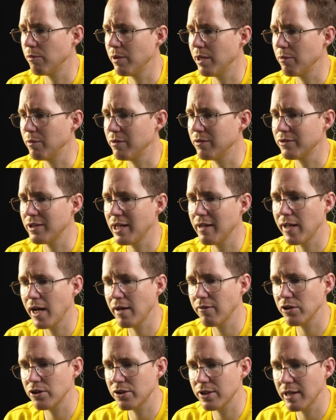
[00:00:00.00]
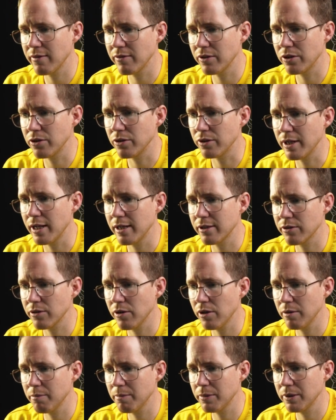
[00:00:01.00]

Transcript: where we've saved. I've just saved it to desktop,